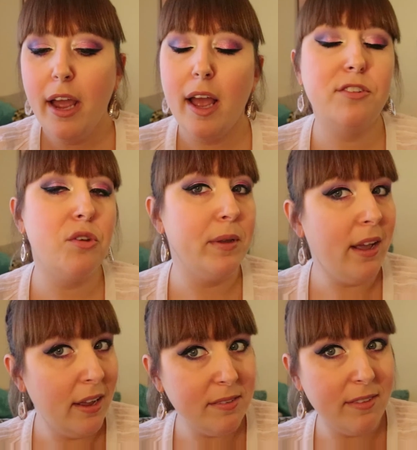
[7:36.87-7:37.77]
And so
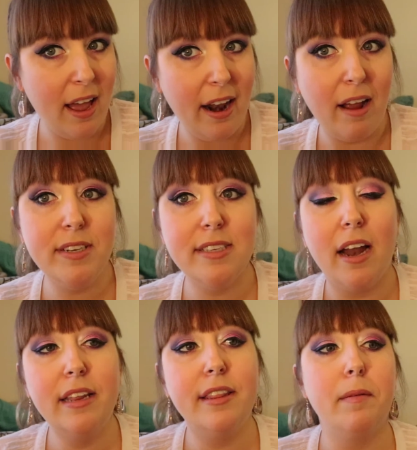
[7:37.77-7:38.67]
because of that, I've
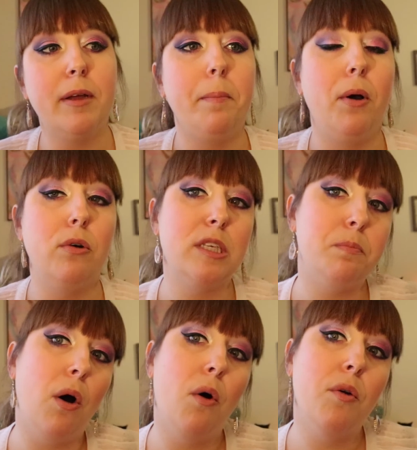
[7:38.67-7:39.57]
decided that I'm going to
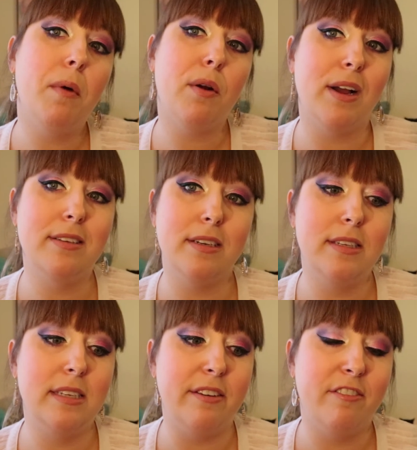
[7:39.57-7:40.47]
postpone my
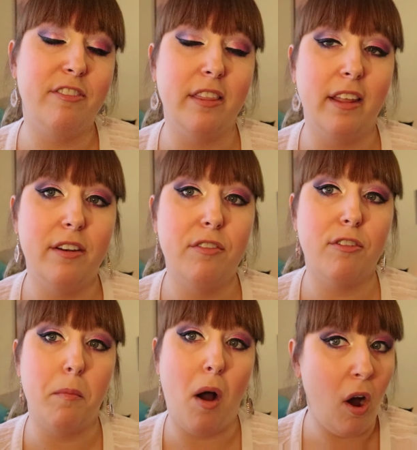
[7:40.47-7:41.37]
residency in Finland
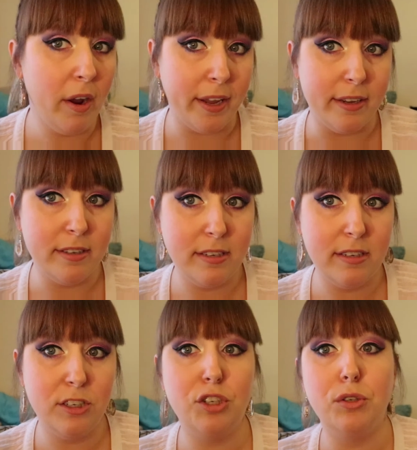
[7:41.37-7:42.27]
from
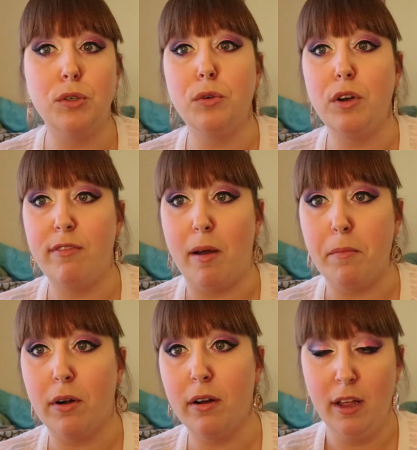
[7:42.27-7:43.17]
August to
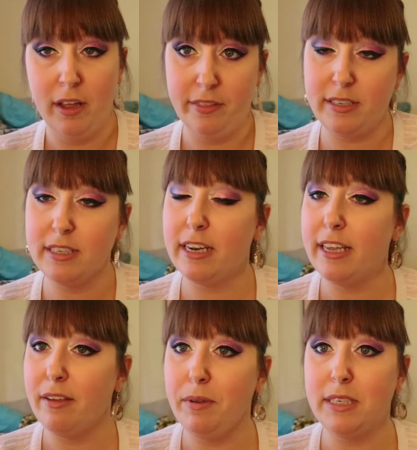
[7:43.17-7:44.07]
November. This is going to
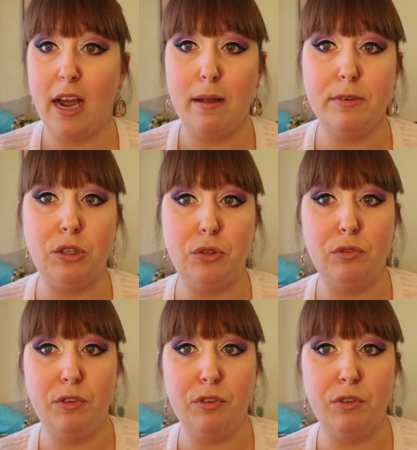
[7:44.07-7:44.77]
give me time to